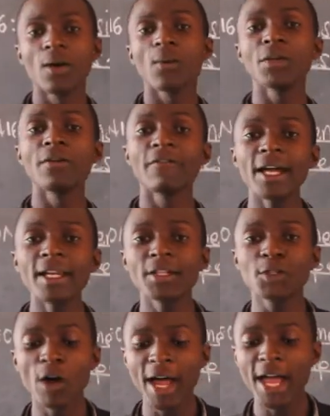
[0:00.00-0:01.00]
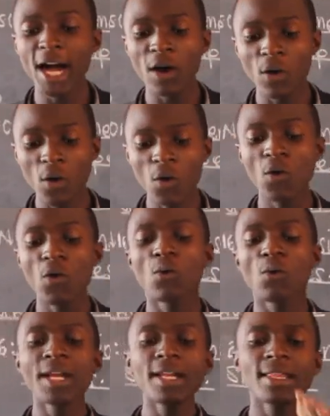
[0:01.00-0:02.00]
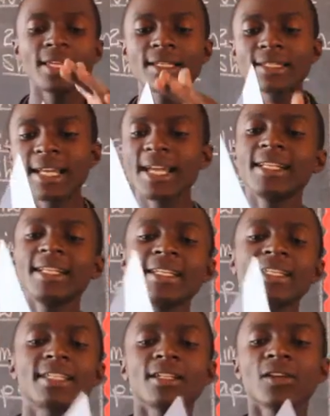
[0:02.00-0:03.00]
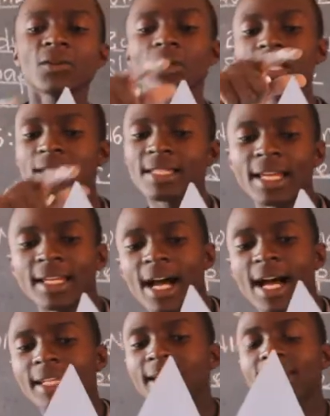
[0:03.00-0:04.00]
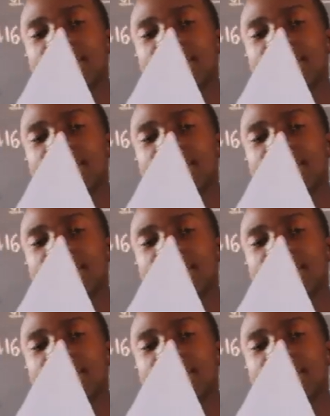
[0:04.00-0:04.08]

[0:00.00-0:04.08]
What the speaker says: When you find a triangle, when this side is equal to this side and it